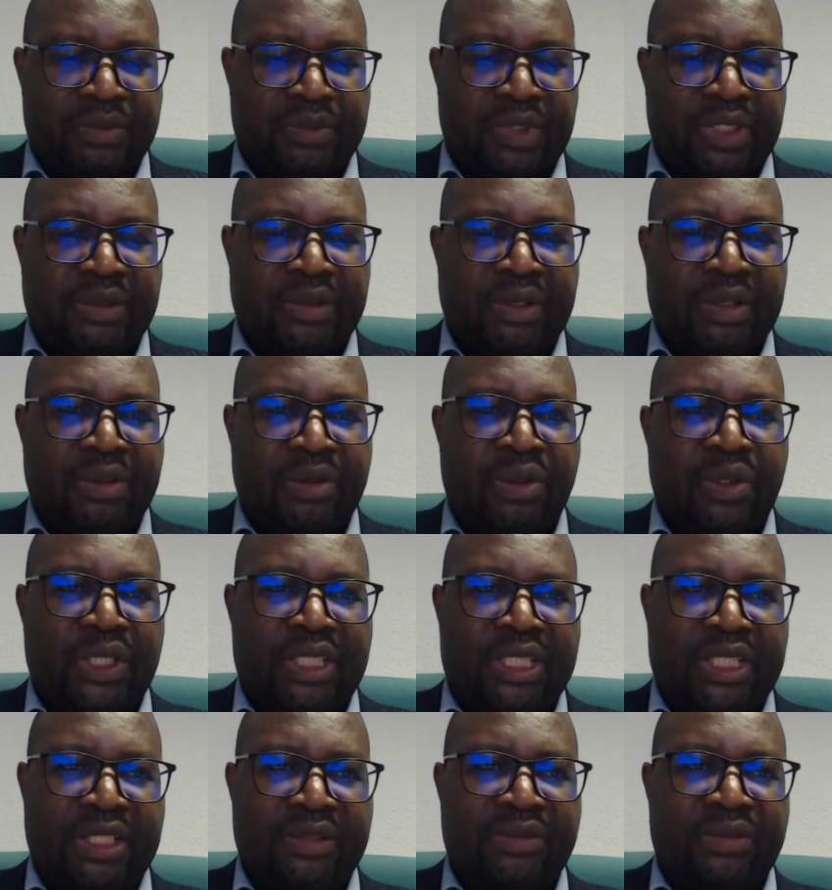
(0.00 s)
I
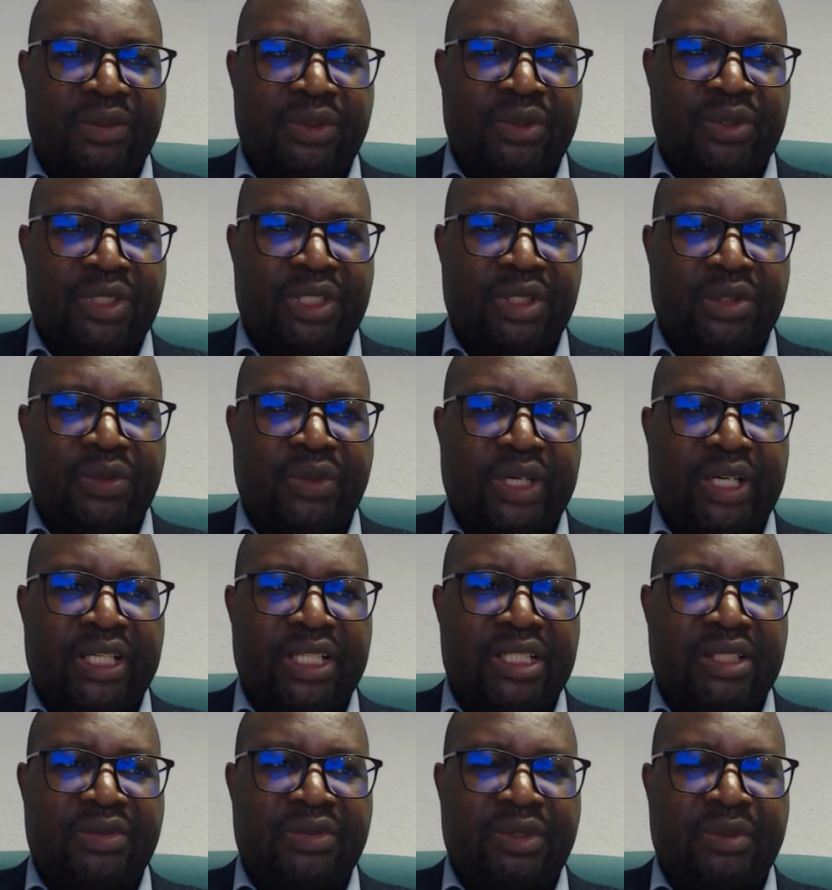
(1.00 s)
always have those
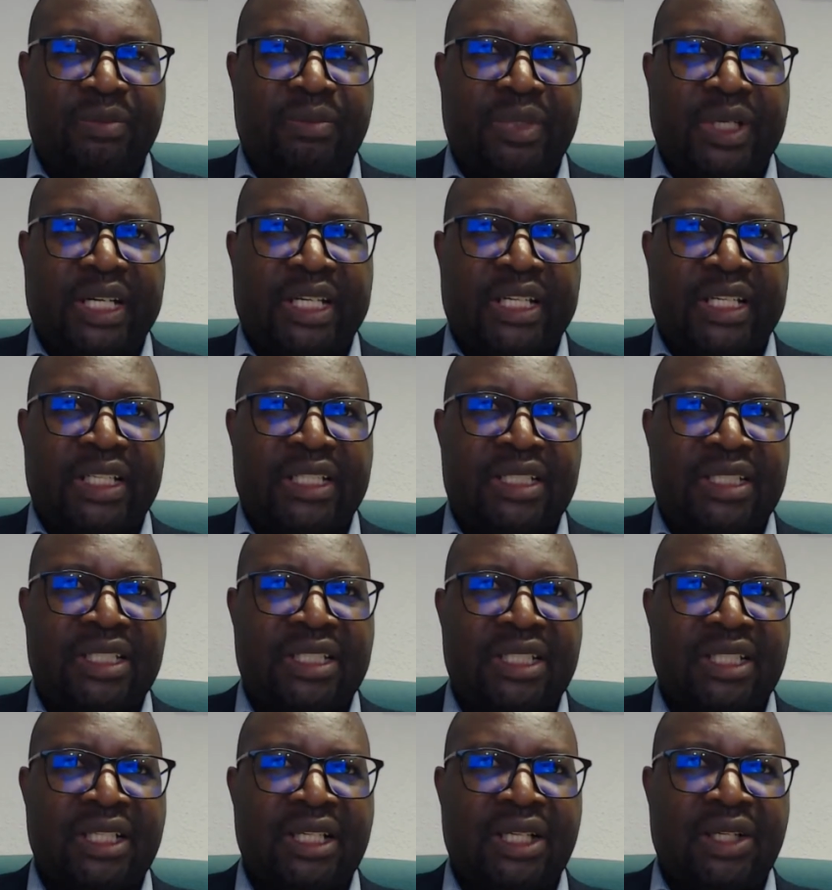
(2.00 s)
inquiries from
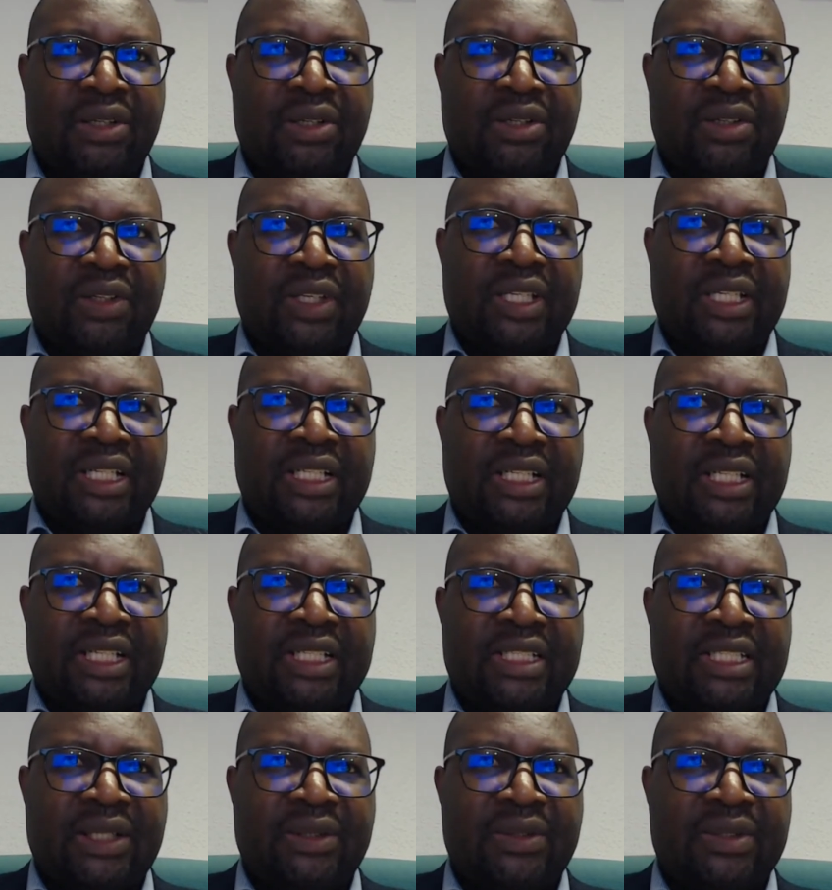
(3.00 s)
parents or the young
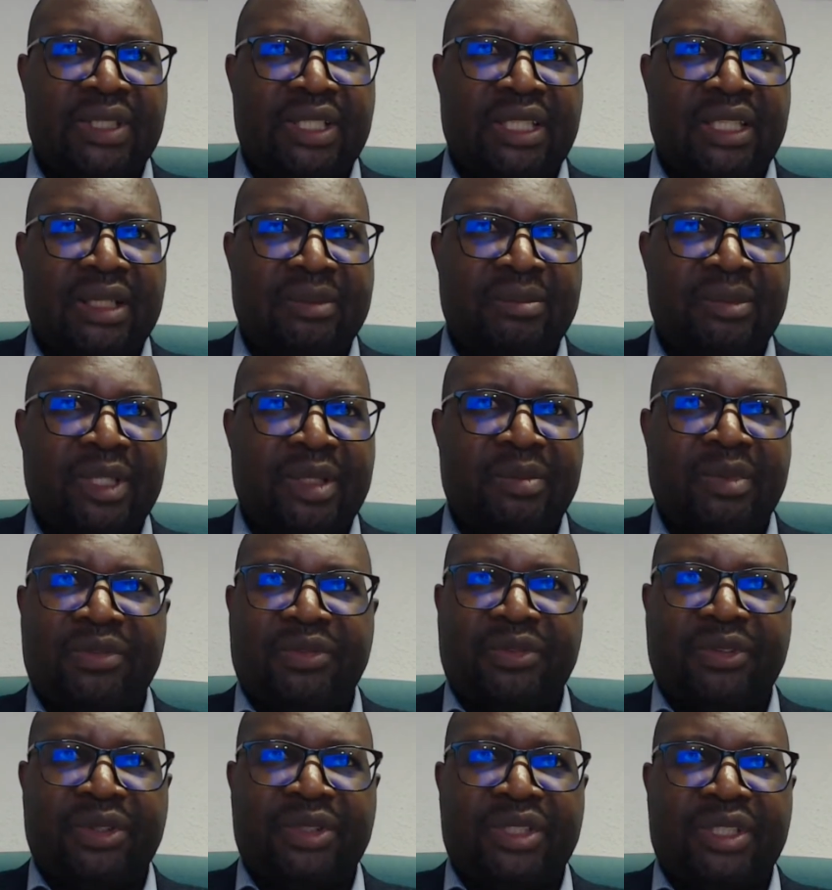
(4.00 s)
adults, and they may be
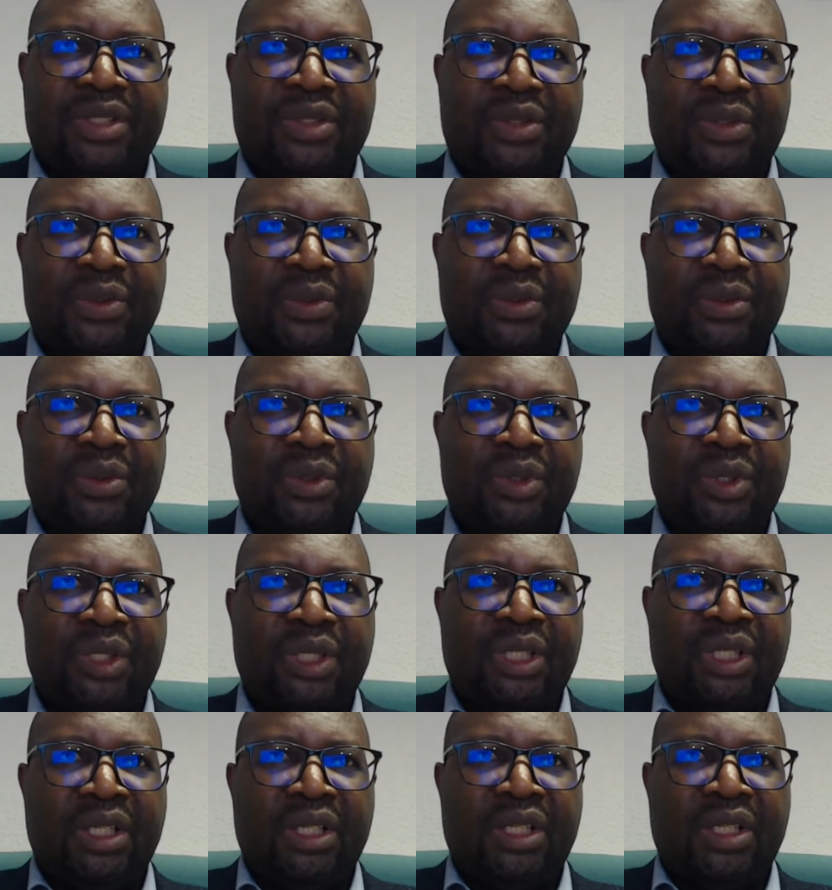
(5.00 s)
forced to
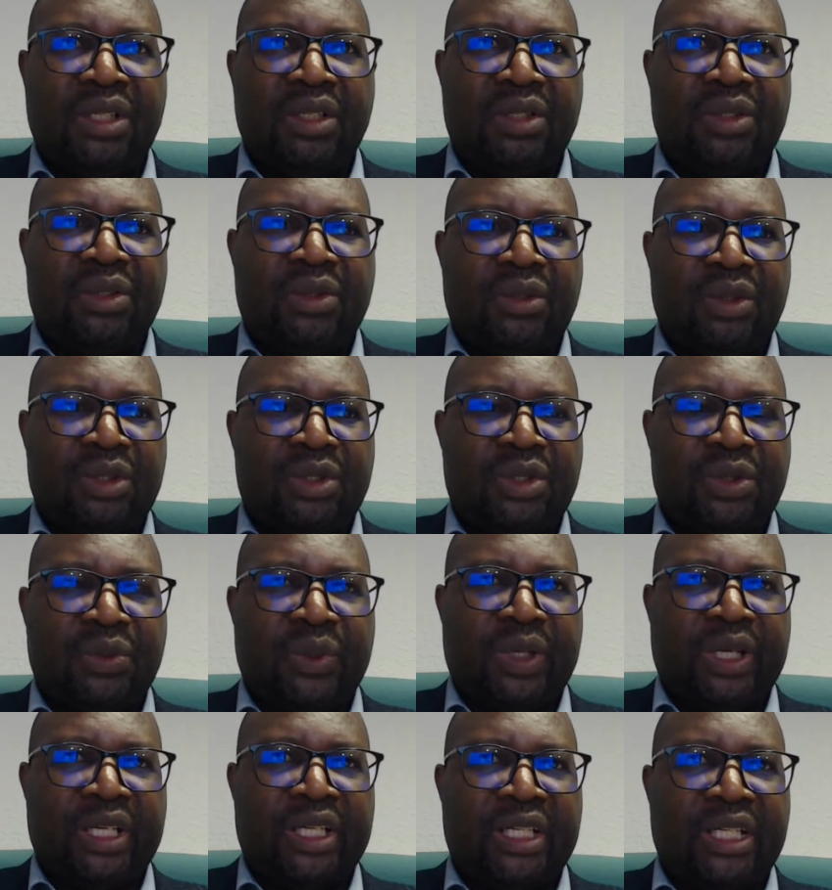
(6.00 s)
go to
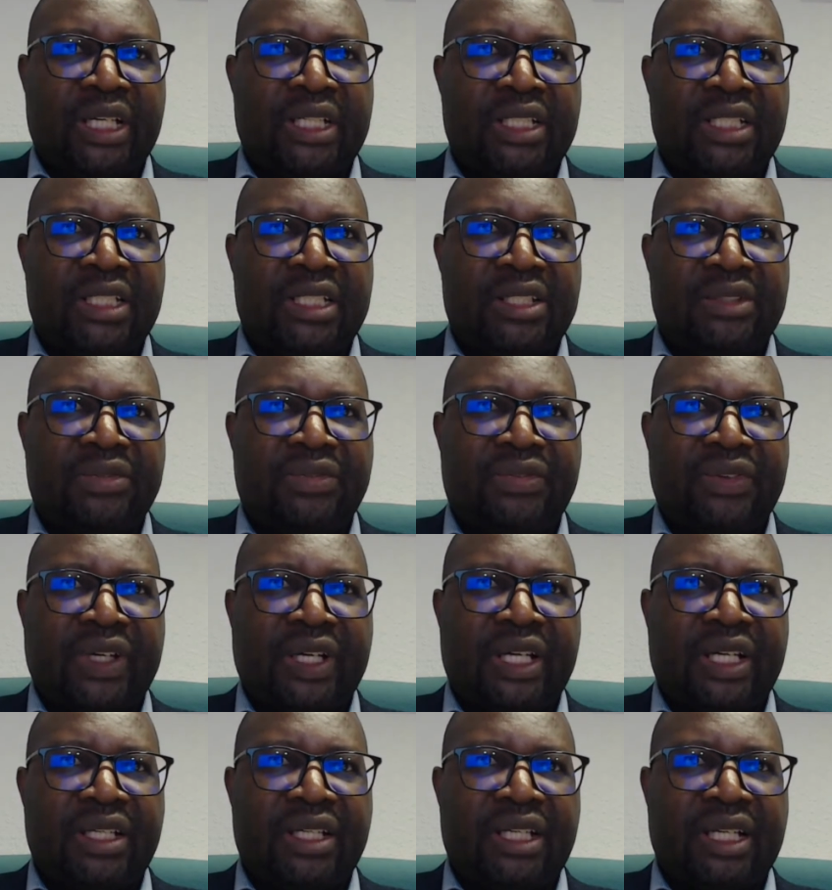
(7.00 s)
work and
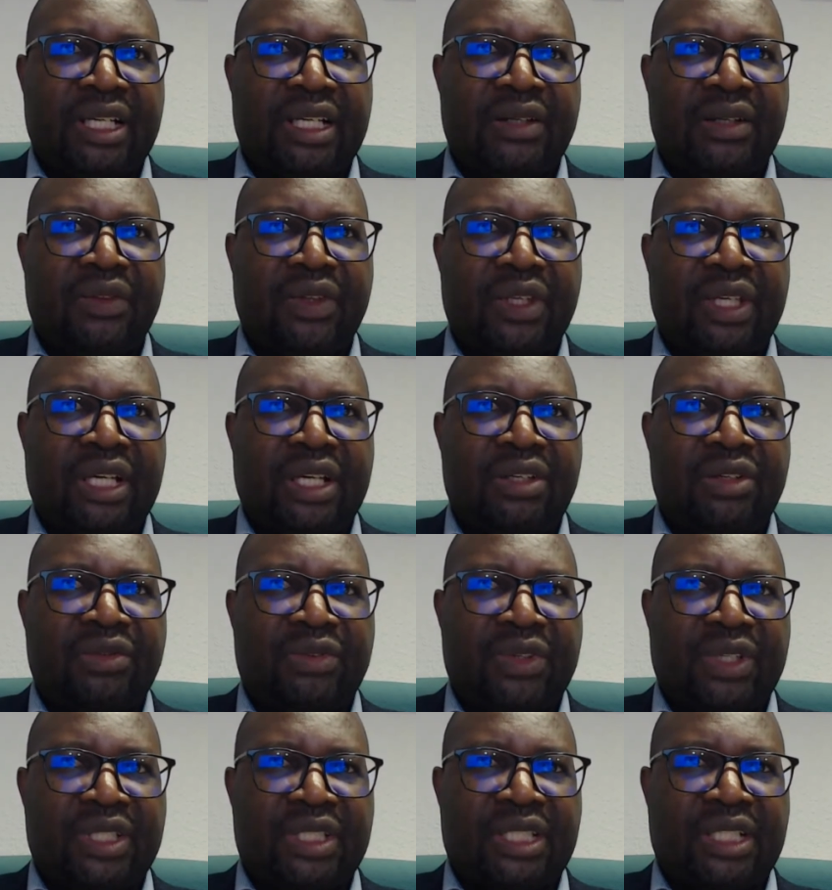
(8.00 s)
defer their
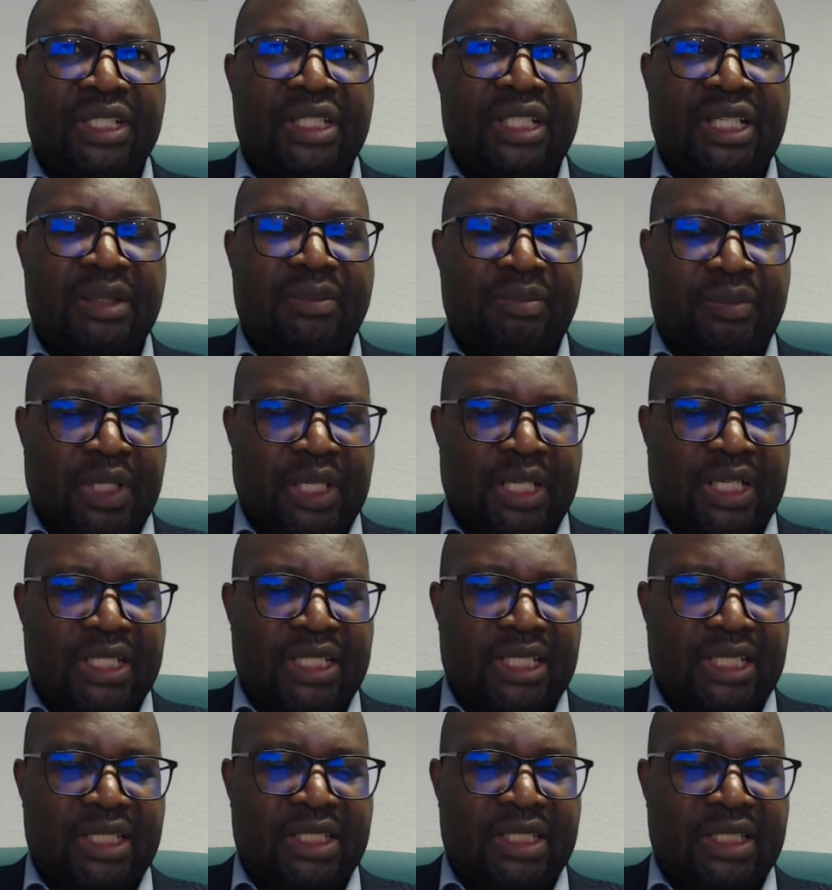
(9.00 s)
university
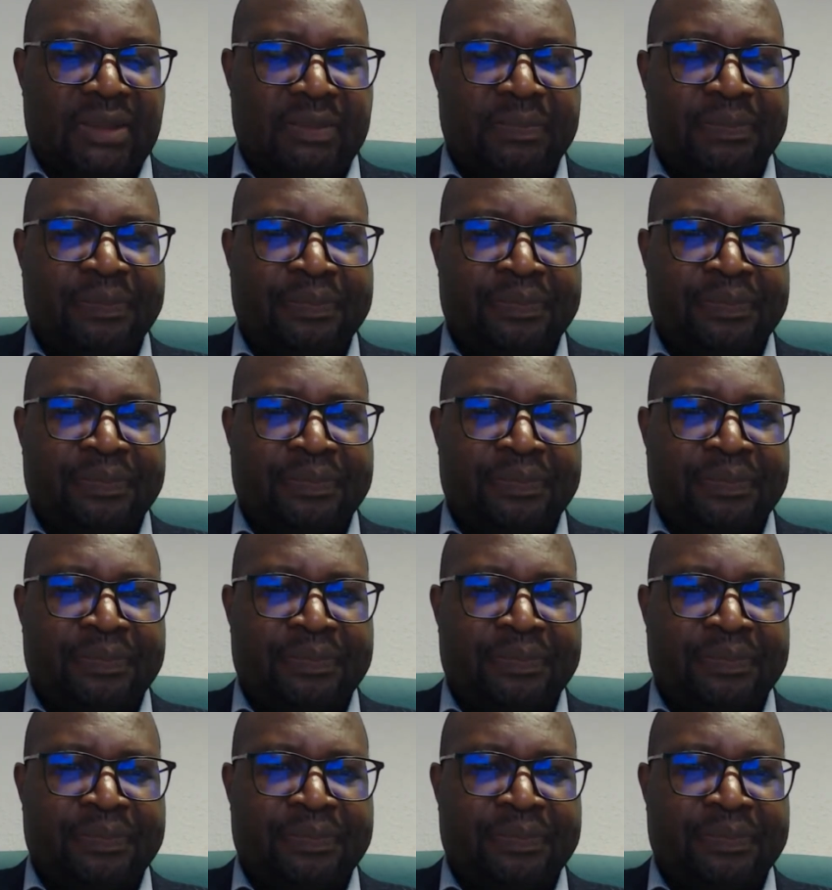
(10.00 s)
places.